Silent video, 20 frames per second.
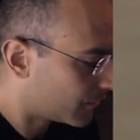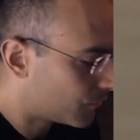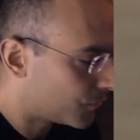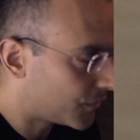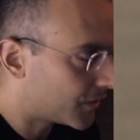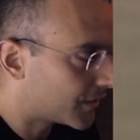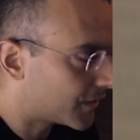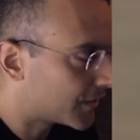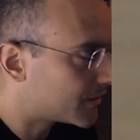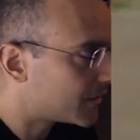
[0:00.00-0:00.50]

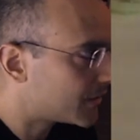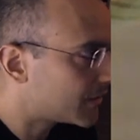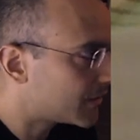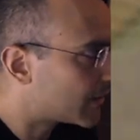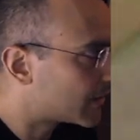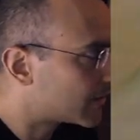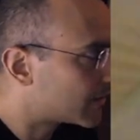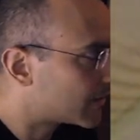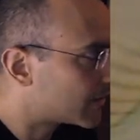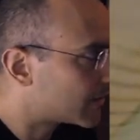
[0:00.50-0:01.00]
we can see
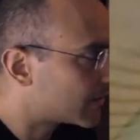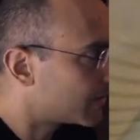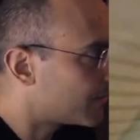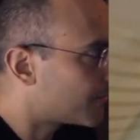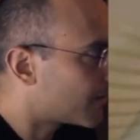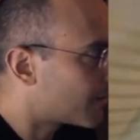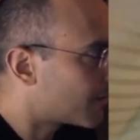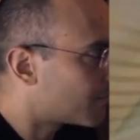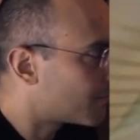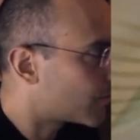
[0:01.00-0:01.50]
that
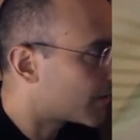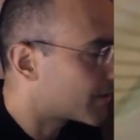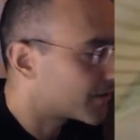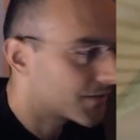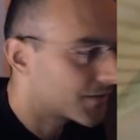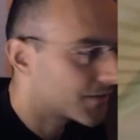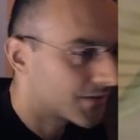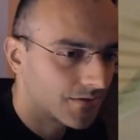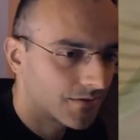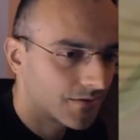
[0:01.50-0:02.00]
if I
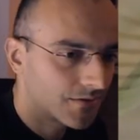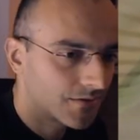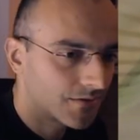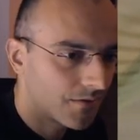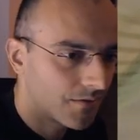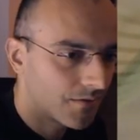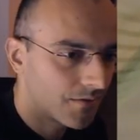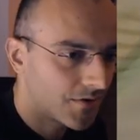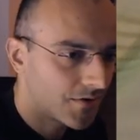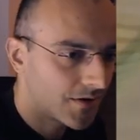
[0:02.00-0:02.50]
press
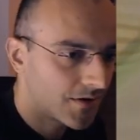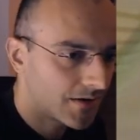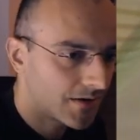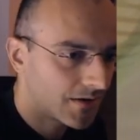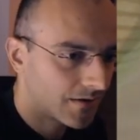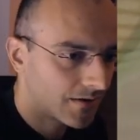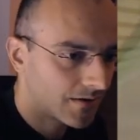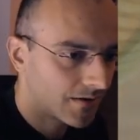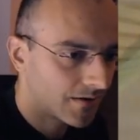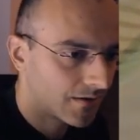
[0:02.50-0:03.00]
3,
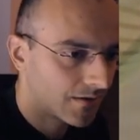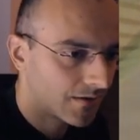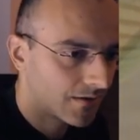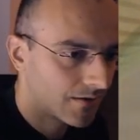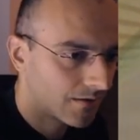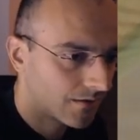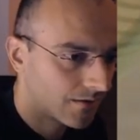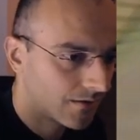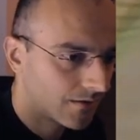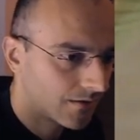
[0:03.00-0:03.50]

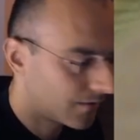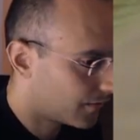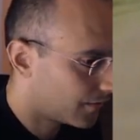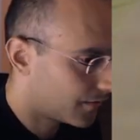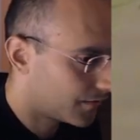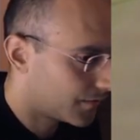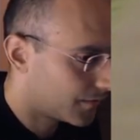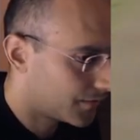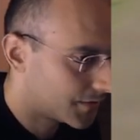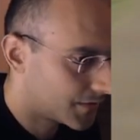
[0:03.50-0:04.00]

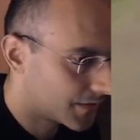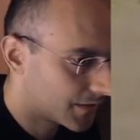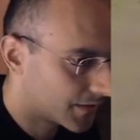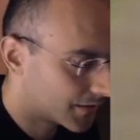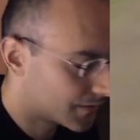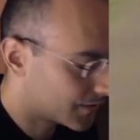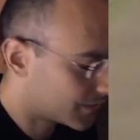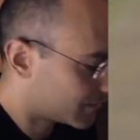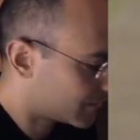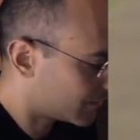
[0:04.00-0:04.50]

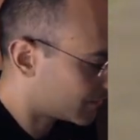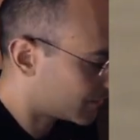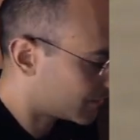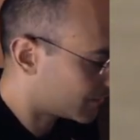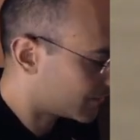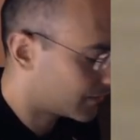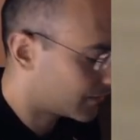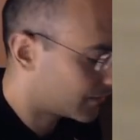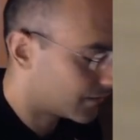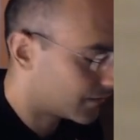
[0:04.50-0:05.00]
6,
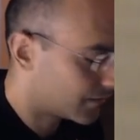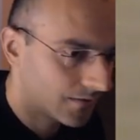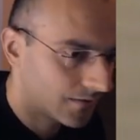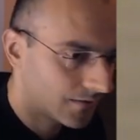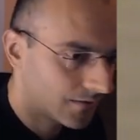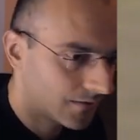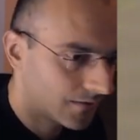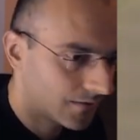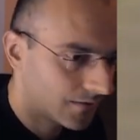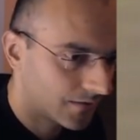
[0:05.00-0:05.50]

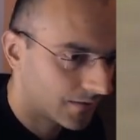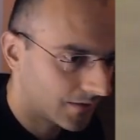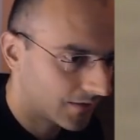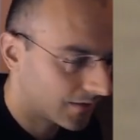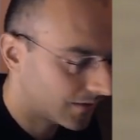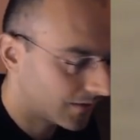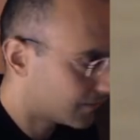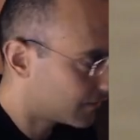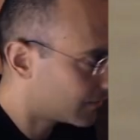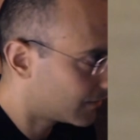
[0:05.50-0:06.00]

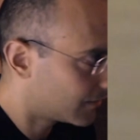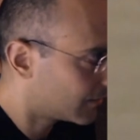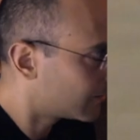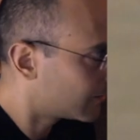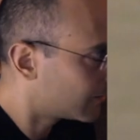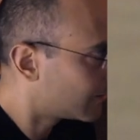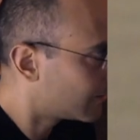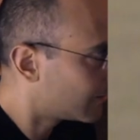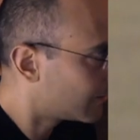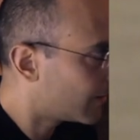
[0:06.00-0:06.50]
9,
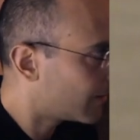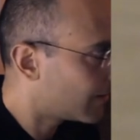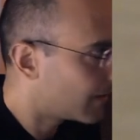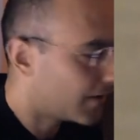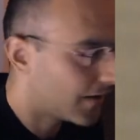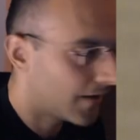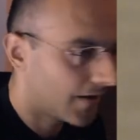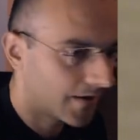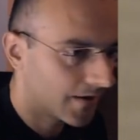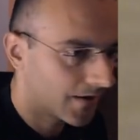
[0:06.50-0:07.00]

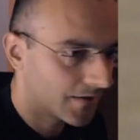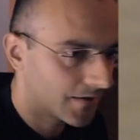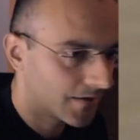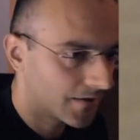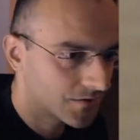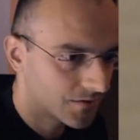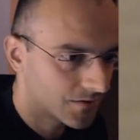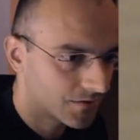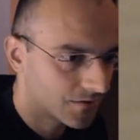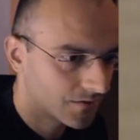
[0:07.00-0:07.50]

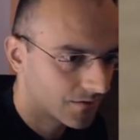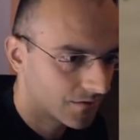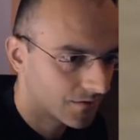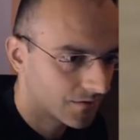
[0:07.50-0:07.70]
hash,